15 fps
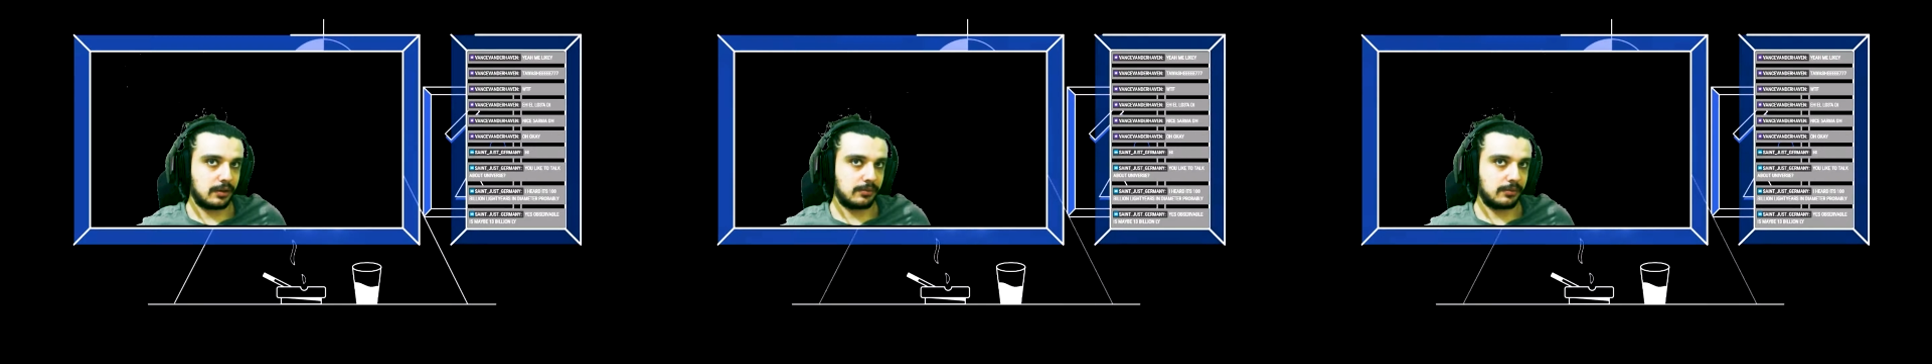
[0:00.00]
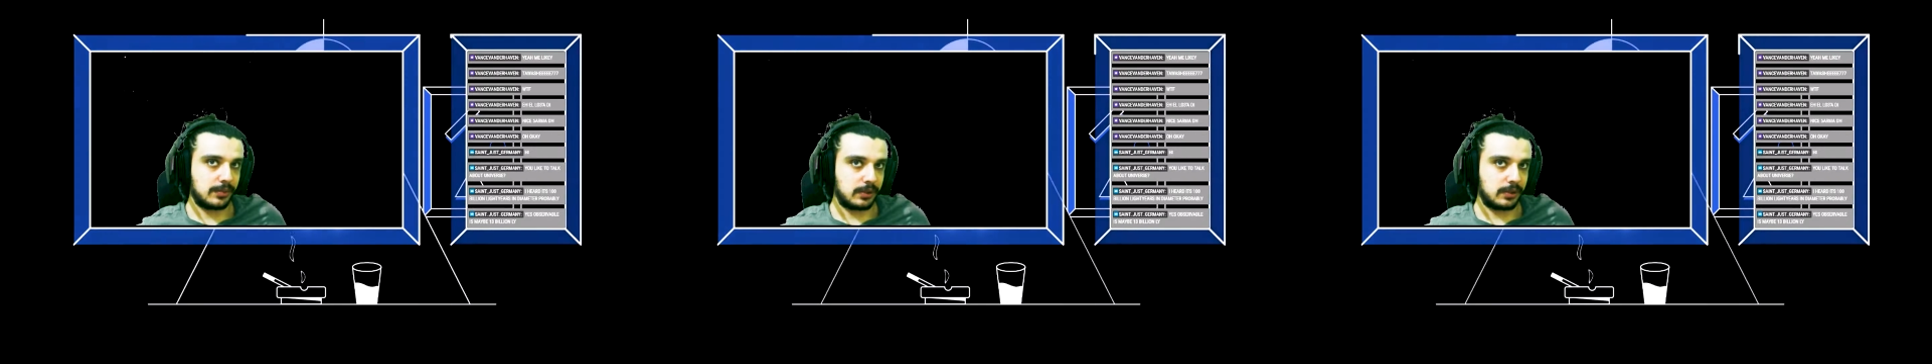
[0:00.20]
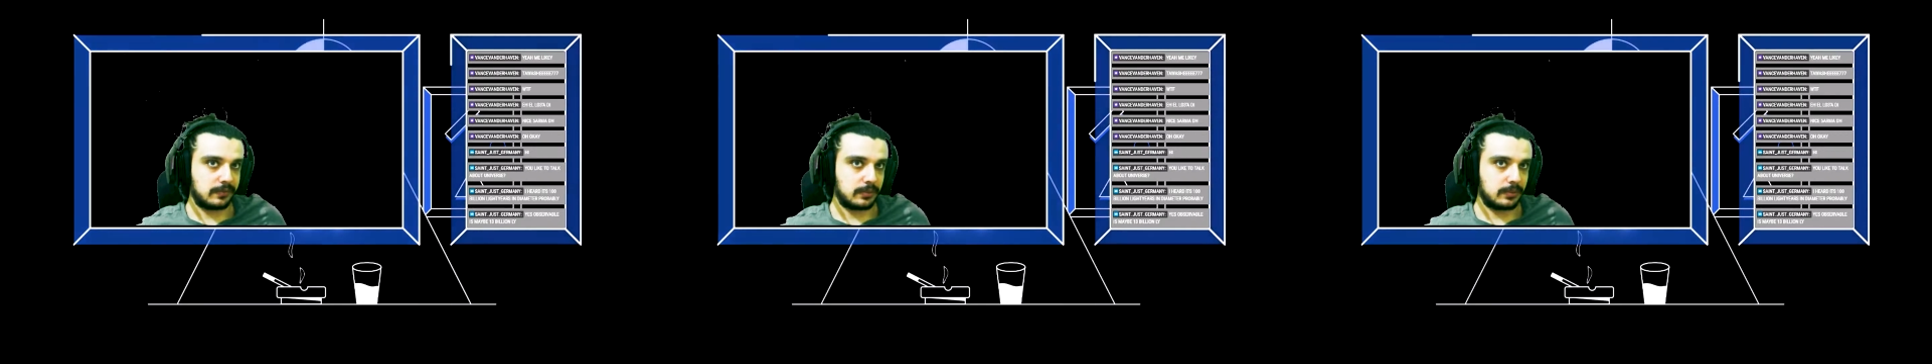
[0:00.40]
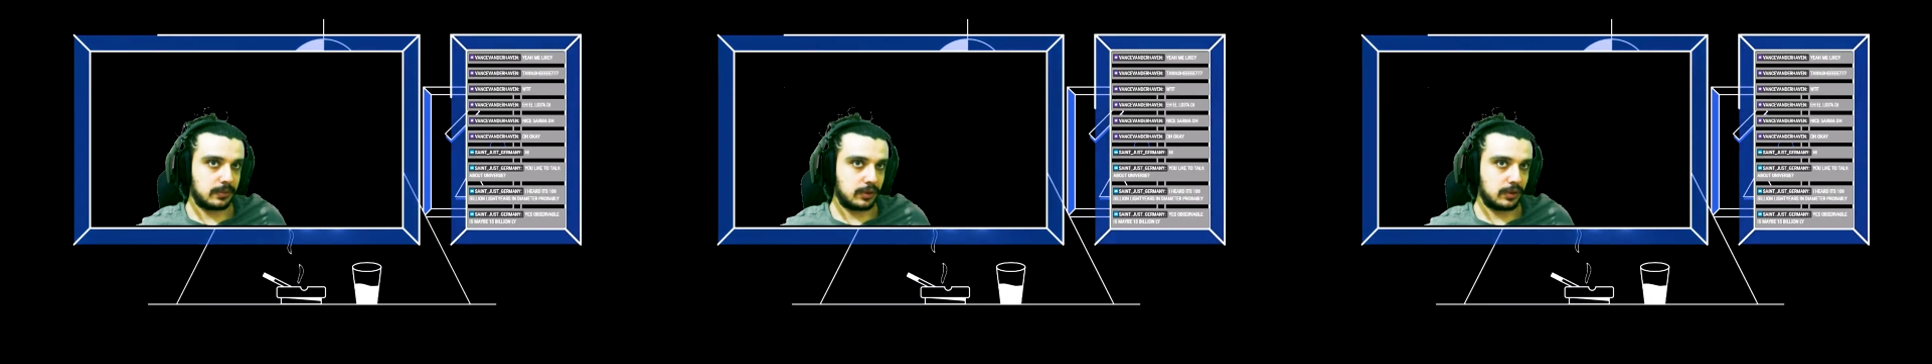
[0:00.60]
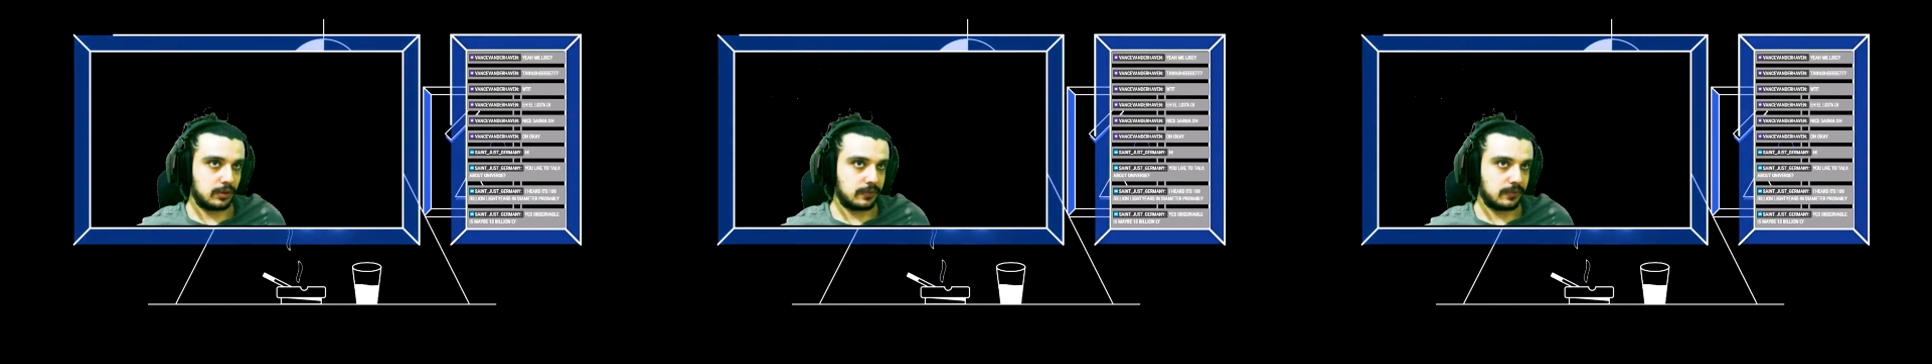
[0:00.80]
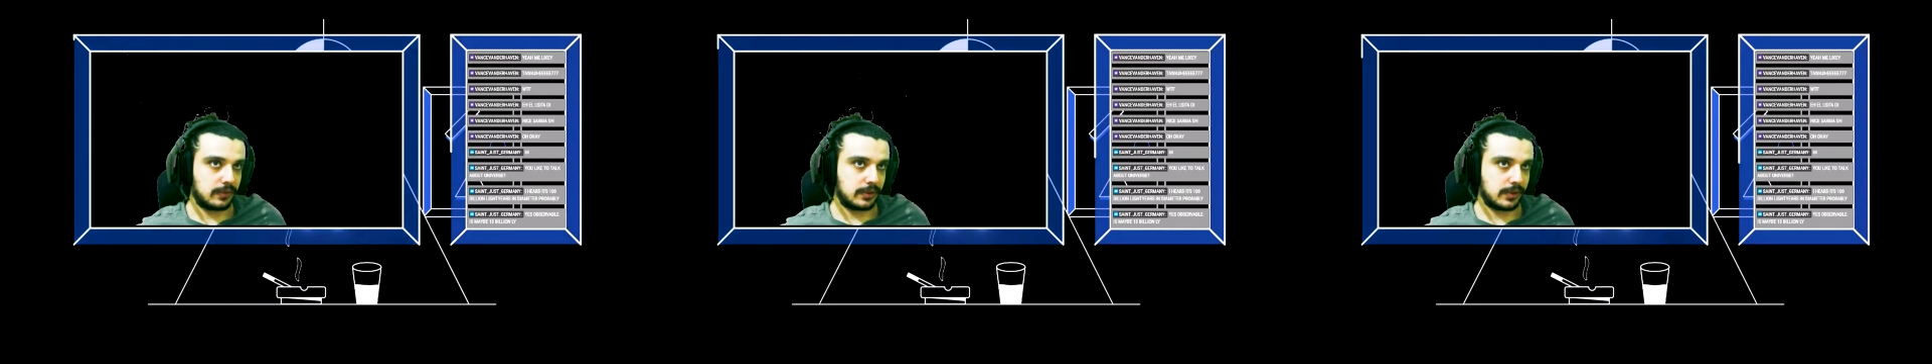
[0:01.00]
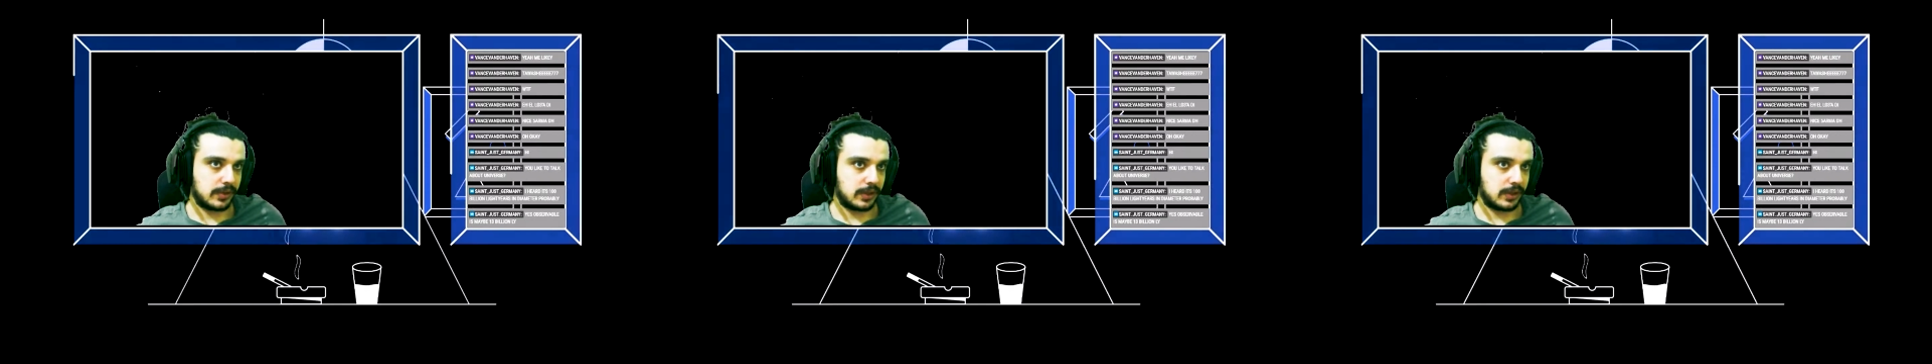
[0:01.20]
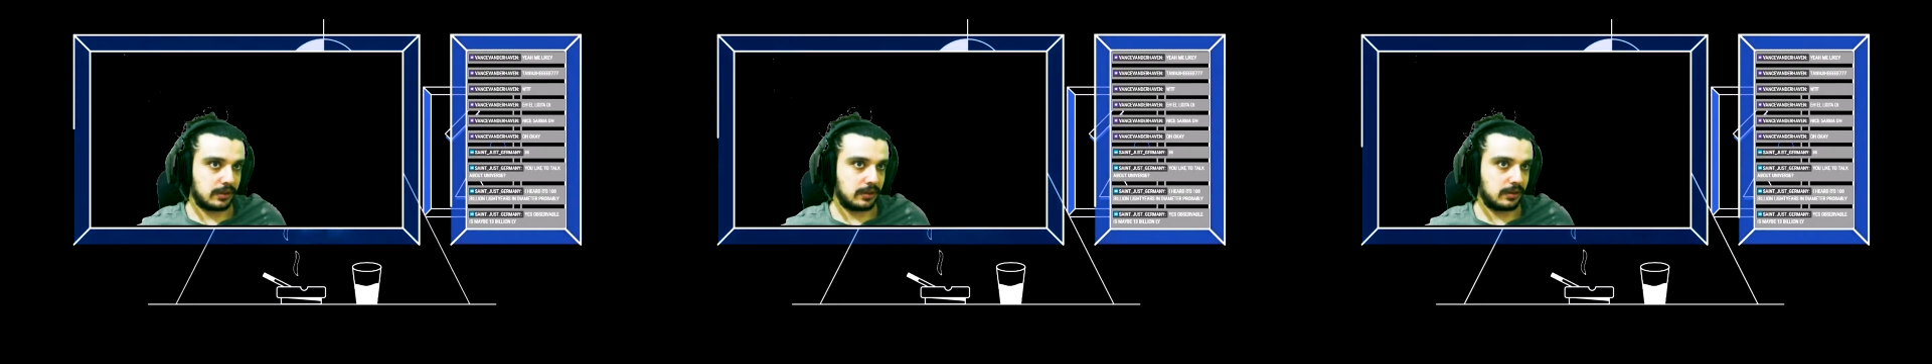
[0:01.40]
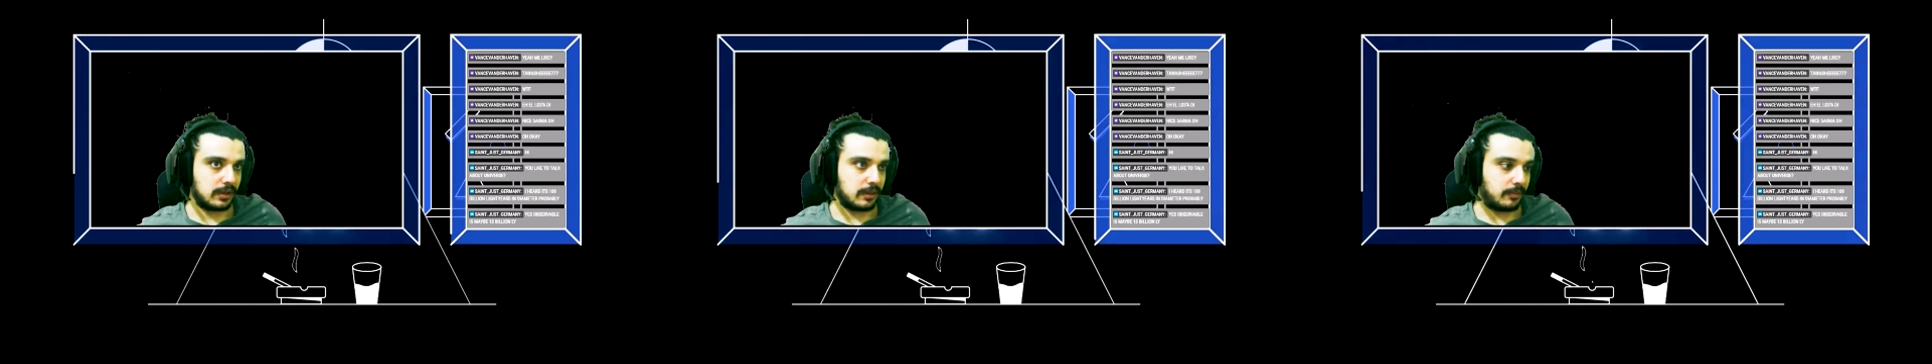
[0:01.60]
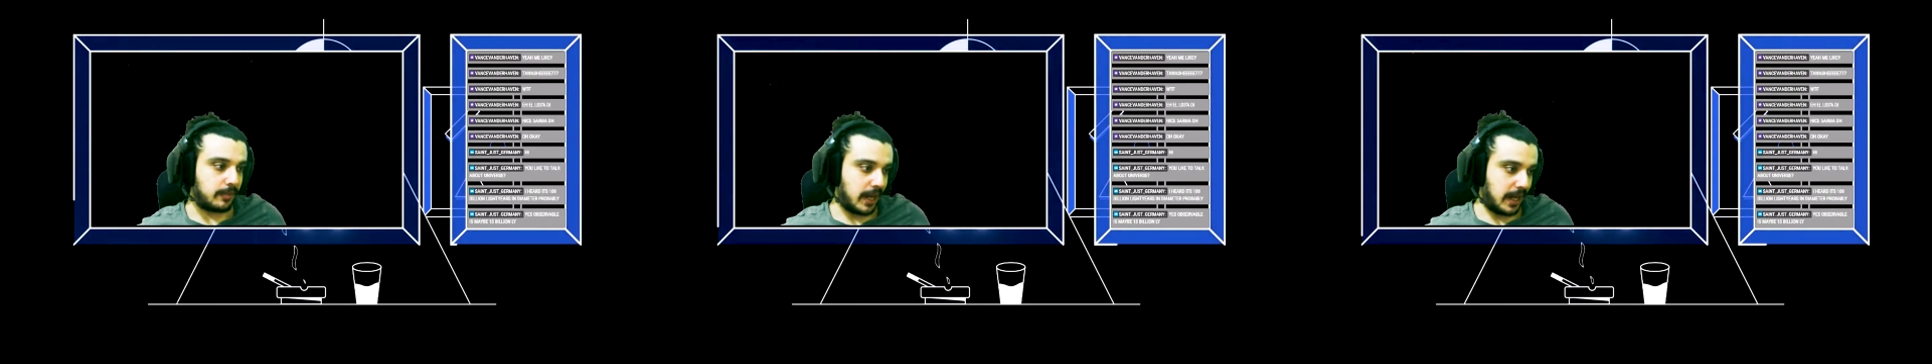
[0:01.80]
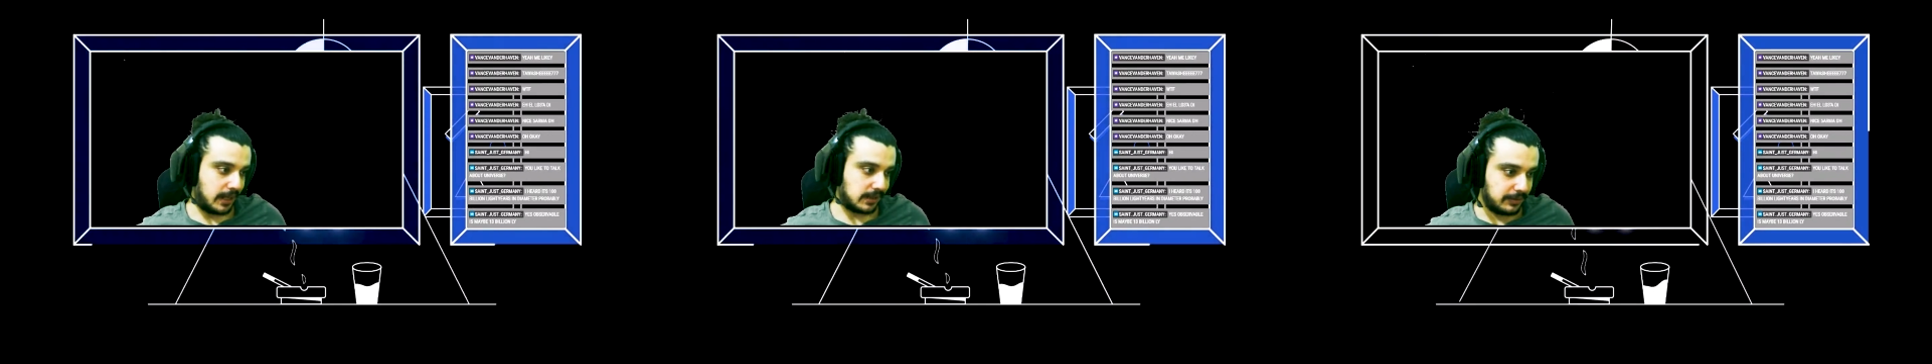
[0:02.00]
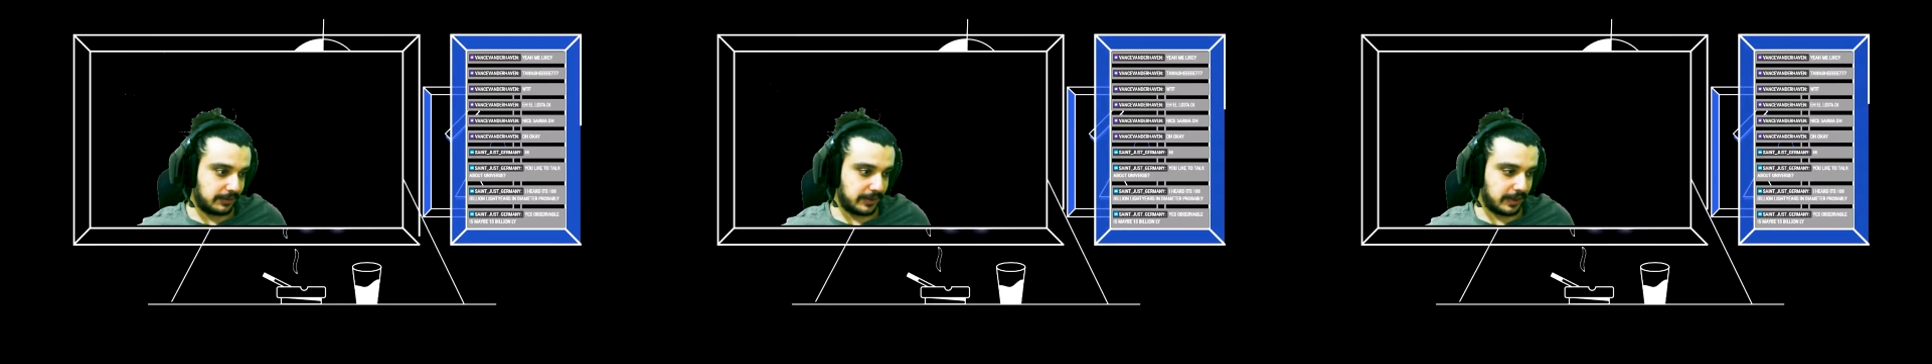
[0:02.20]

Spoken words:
the observable universe in the past.